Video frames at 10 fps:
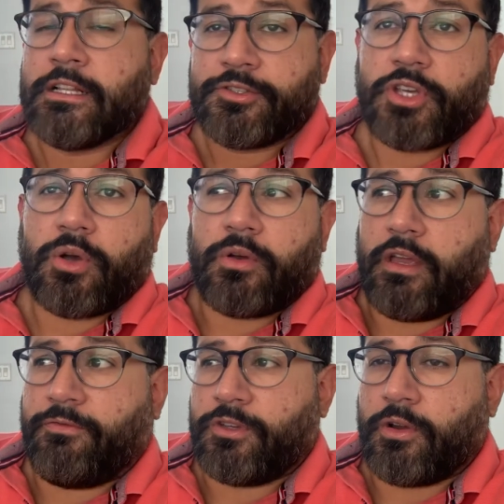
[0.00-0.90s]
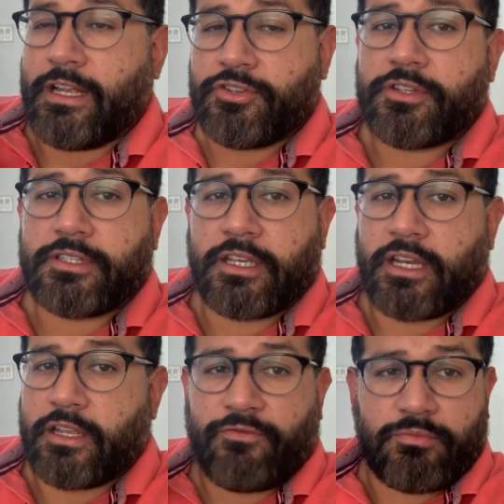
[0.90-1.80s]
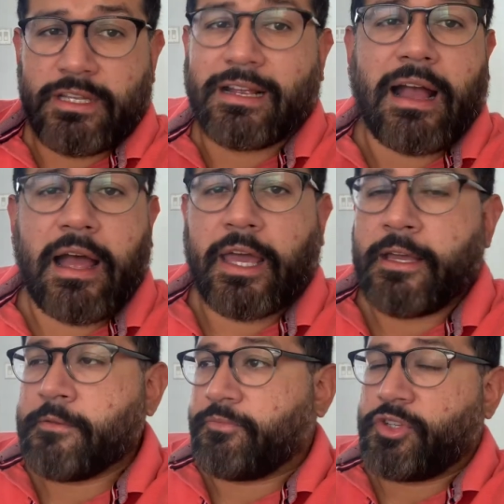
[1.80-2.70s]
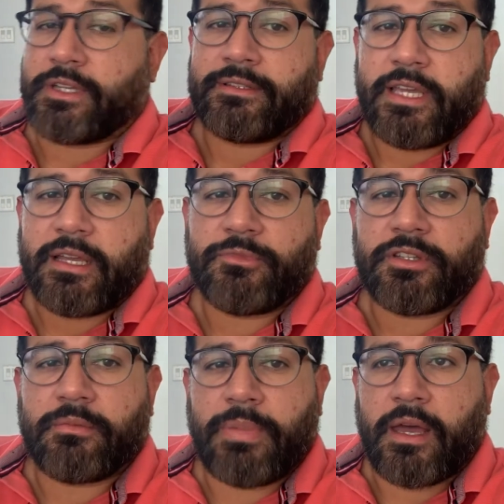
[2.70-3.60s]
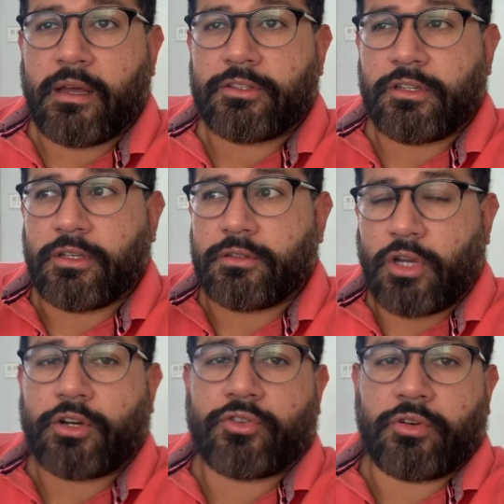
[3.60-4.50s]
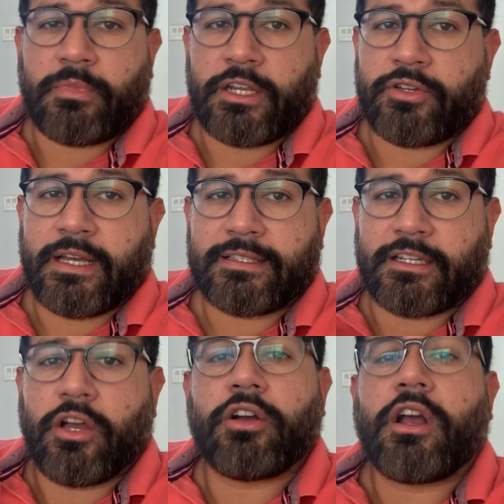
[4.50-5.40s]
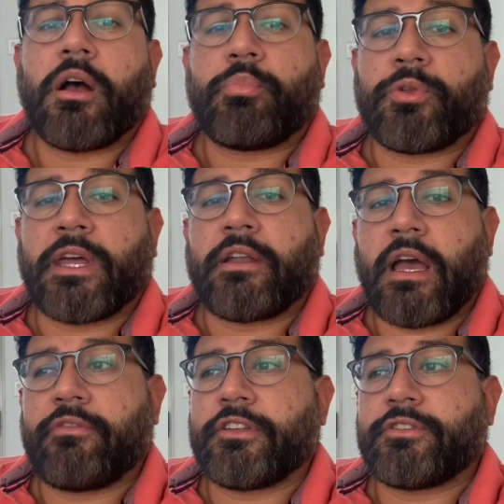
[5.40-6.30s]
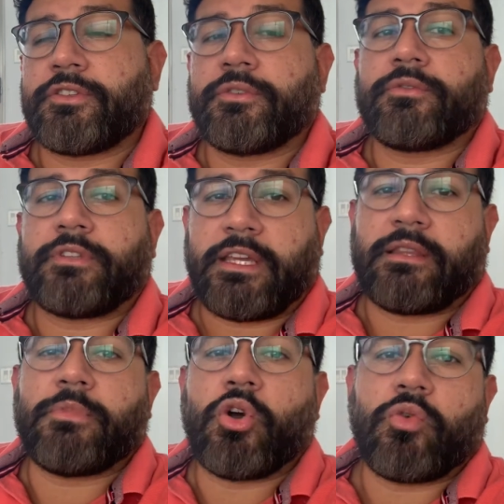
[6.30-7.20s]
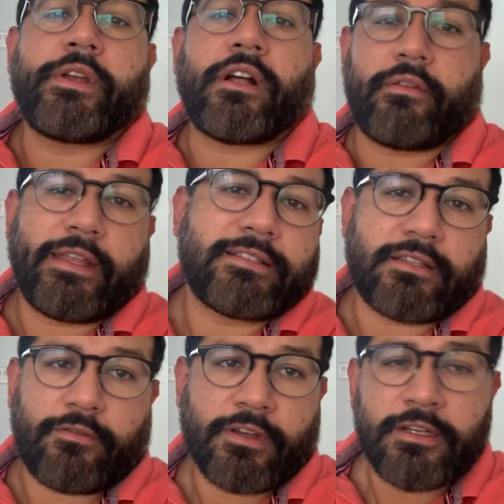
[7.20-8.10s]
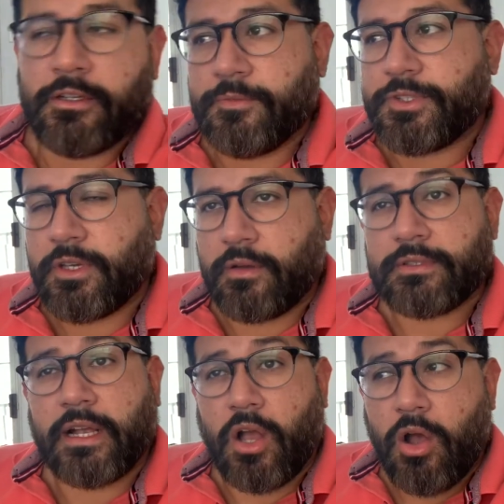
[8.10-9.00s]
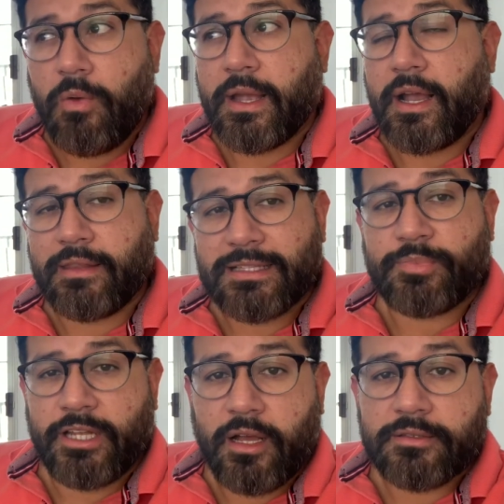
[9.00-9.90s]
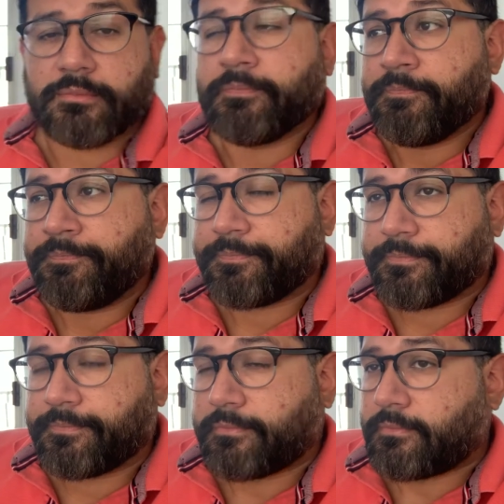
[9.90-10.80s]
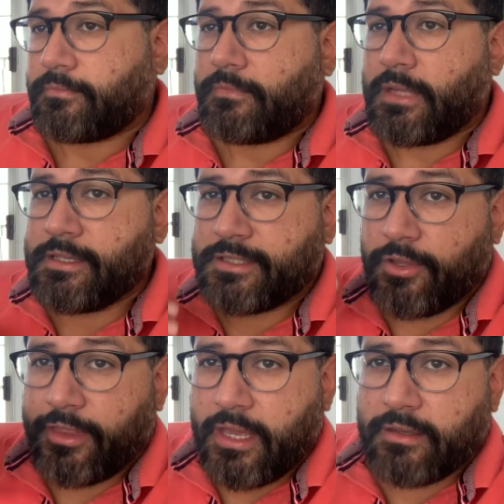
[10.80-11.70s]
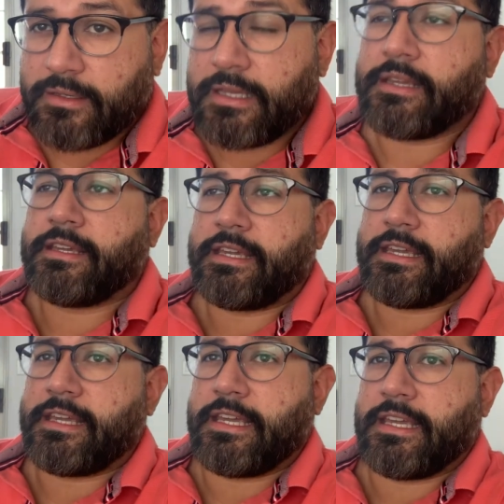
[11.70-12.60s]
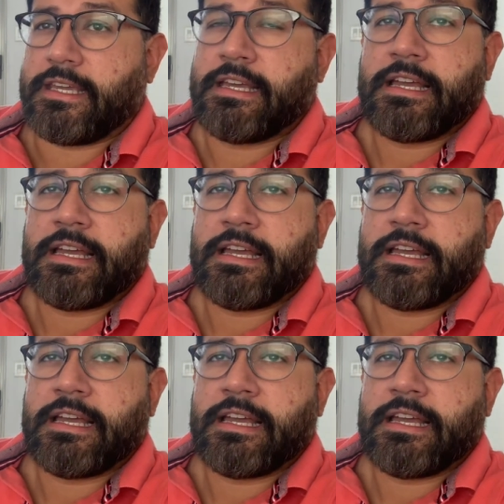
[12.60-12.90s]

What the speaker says: So if you're interested, if you meet a guy, you can take him to the dark room and you guys can hook up without having to take them home and all that stuff. So I was like, oh my God, that's pretty awesome. So then he's